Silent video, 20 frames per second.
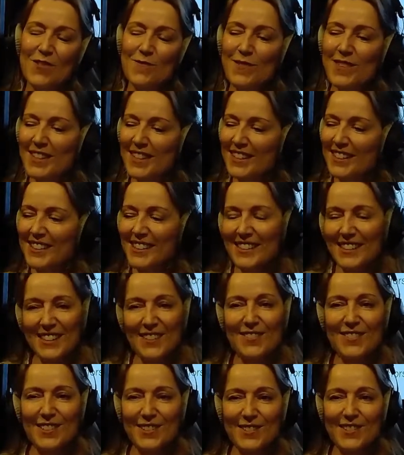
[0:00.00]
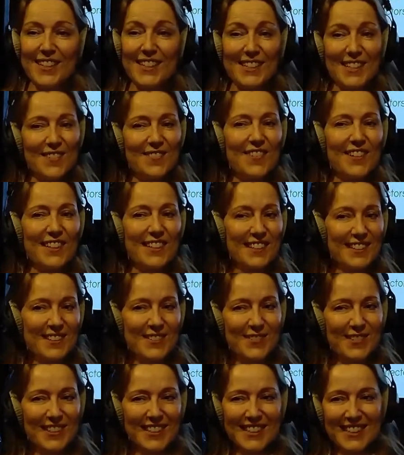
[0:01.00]
but then I discovered I was actually very good
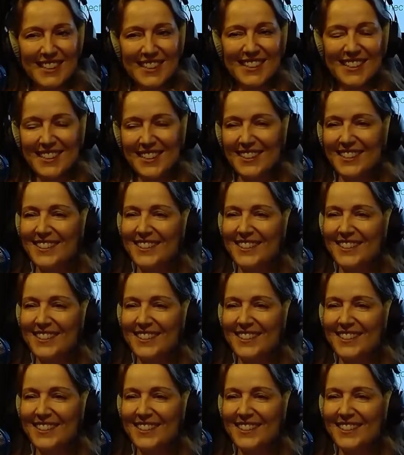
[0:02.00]
at wine tasting.